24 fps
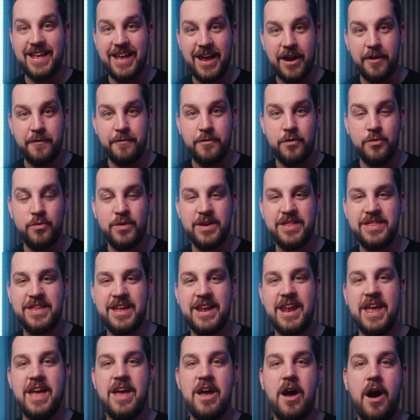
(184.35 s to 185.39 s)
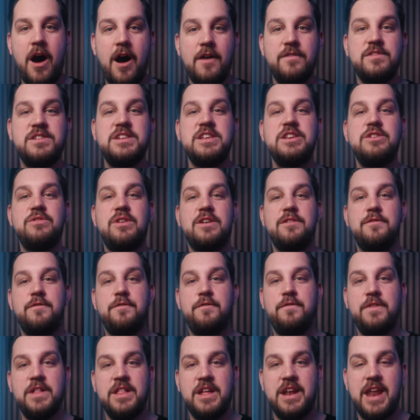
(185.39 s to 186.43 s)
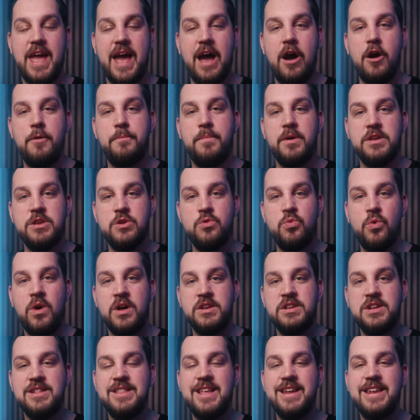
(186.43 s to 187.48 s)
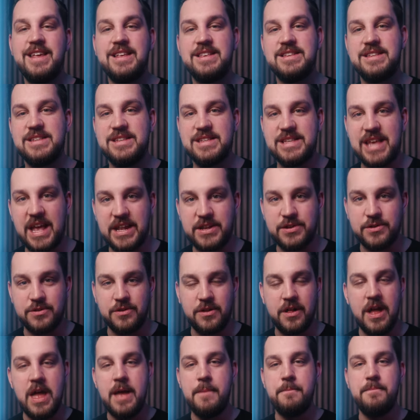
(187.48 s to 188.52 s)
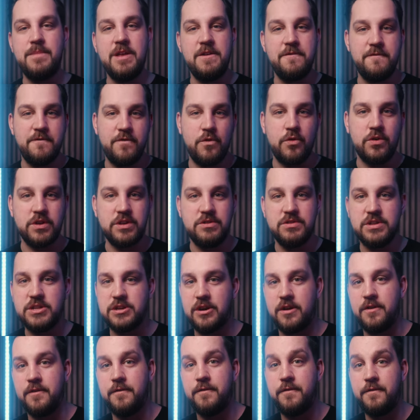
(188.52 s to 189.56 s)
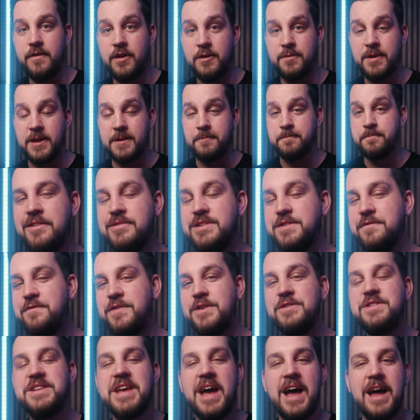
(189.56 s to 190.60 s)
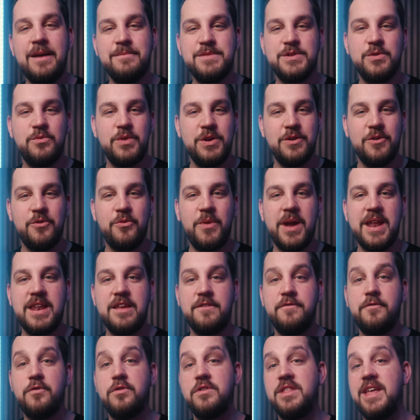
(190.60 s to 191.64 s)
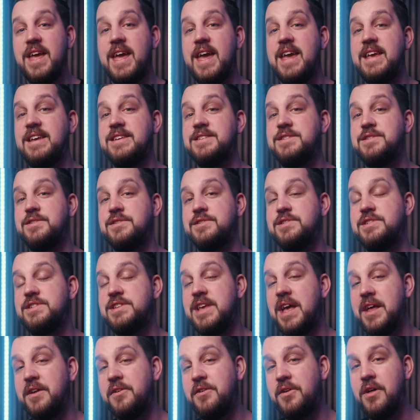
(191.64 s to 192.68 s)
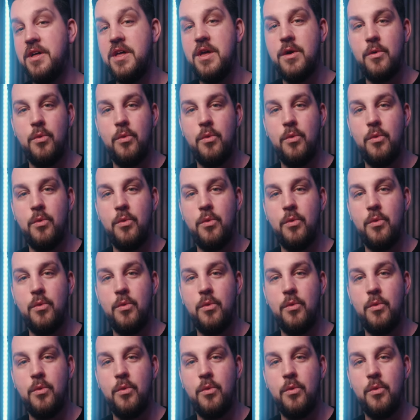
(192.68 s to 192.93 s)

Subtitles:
careful with it. Obviously, you can fill it out, but you want to let it settle before you start filming. There was a few times we were waiting for the haze to settle